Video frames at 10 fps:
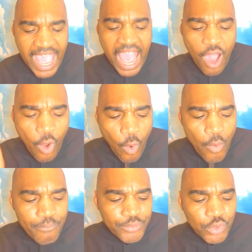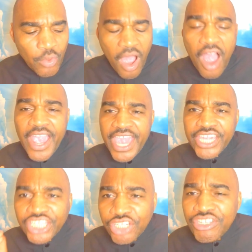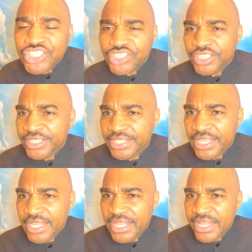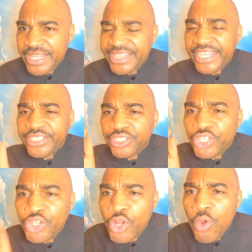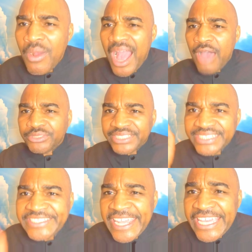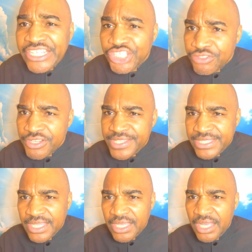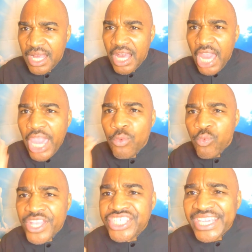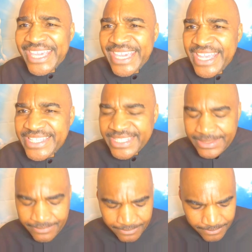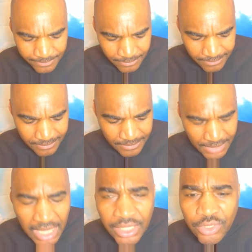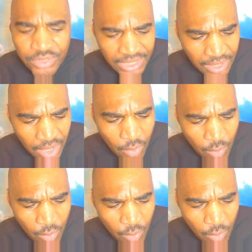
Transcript: I hope you are a Christian that to know how dangerous a witch is. Hallelujah.